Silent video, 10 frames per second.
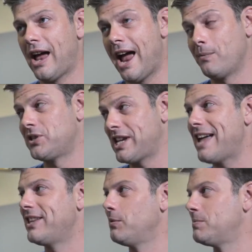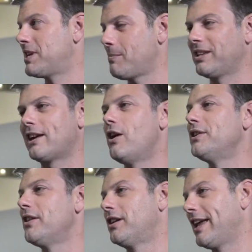I was sad that it was becoming like all
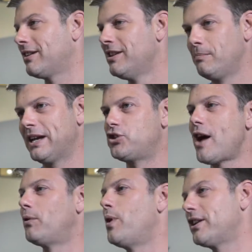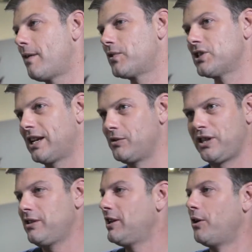the other like big Java One conferences.
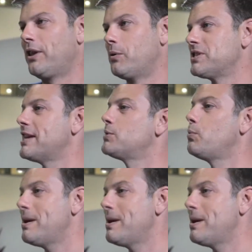There's you know there was less